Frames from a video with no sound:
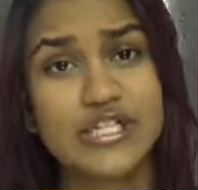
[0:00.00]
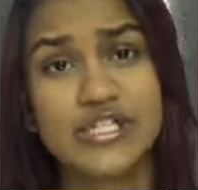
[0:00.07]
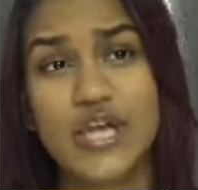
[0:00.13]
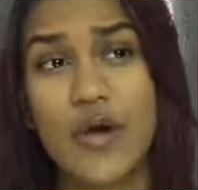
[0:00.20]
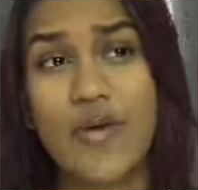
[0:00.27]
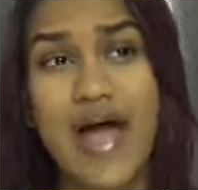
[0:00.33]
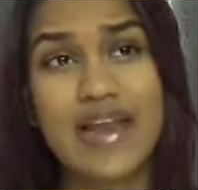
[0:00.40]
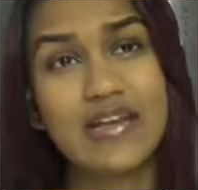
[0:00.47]

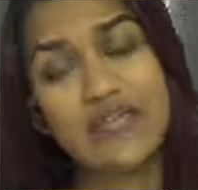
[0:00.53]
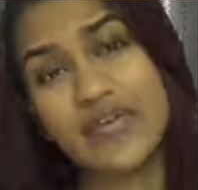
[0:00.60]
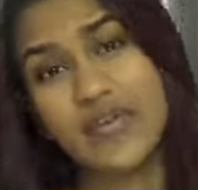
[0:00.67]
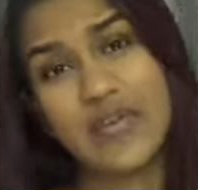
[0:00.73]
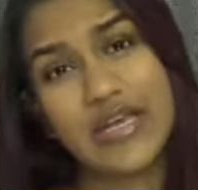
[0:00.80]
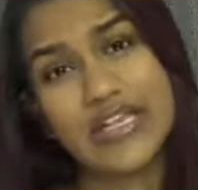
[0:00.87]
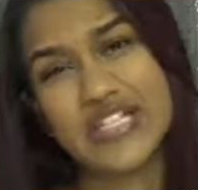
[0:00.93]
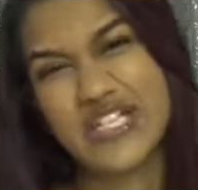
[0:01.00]
So I didn't
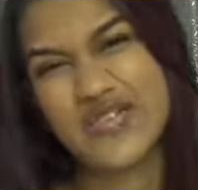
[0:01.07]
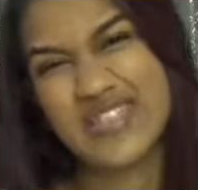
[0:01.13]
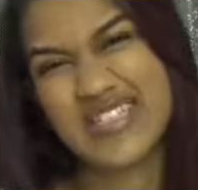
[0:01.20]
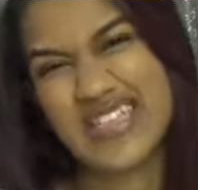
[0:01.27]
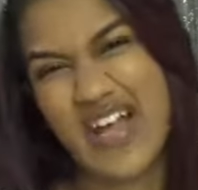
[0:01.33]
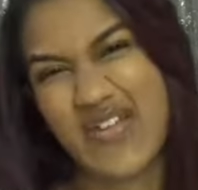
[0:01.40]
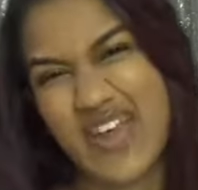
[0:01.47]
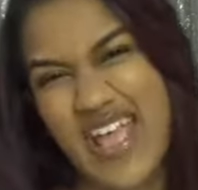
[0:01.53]
feel the need to
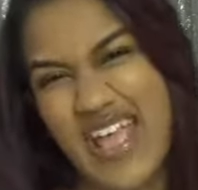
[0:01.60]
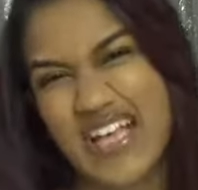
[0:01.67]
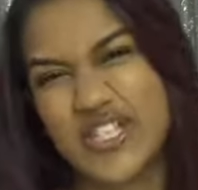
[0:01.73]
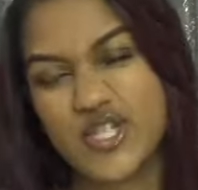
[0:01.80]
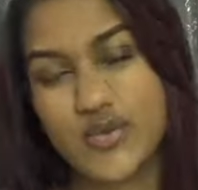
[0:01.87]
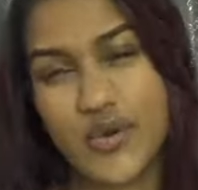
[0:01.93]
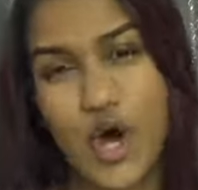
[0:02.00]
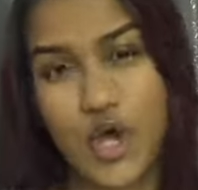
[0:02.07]
sit down
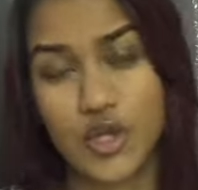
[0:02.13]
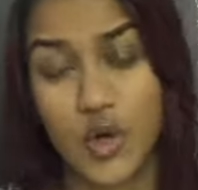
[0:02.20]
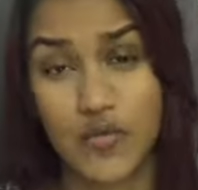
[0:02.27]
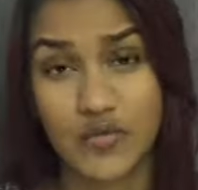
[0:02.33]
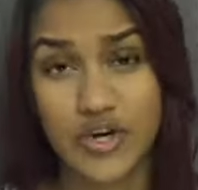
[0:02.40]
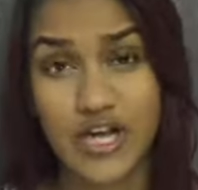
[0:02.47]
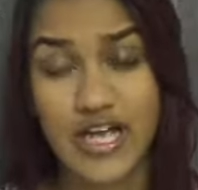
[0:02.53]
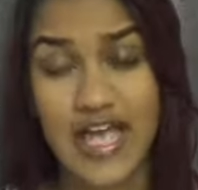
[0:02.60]
and do it all
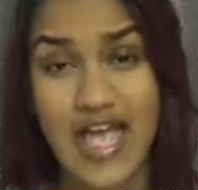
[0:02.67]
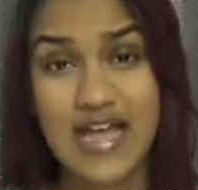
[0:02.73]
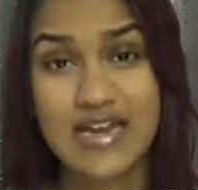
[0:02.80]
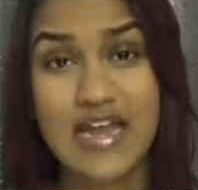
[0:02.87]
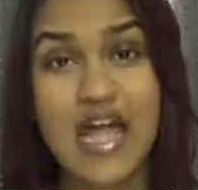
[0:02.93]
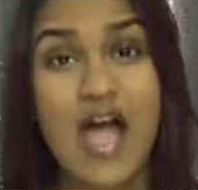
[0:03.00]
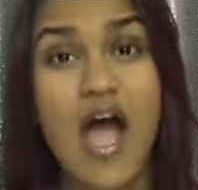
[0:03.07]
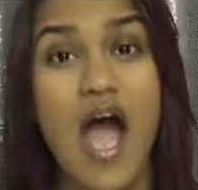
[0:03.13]
over again.